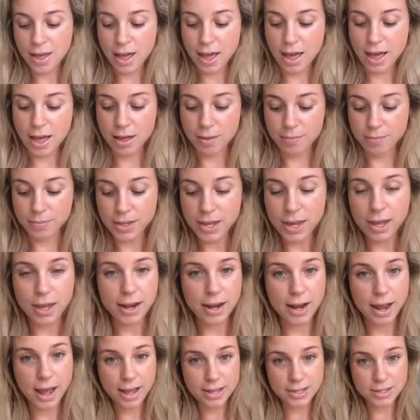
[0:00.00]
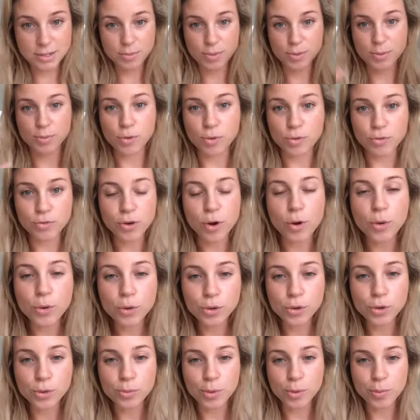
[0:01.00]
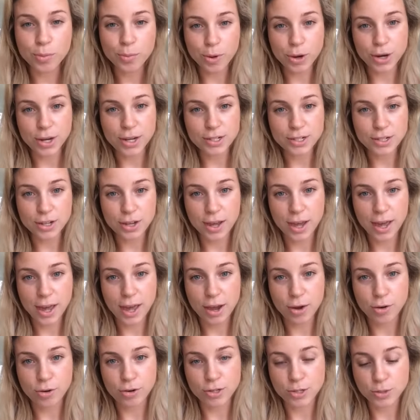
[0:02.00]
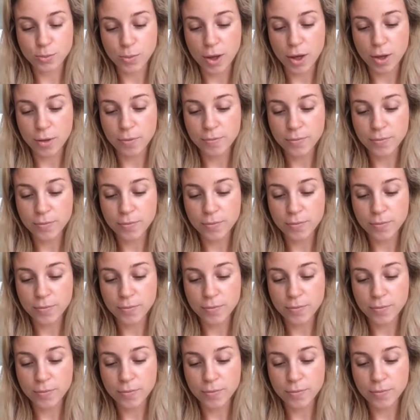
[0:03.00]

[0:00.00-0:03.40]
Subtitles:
Yeah, and it adds a bit more volume and body to your hair as well.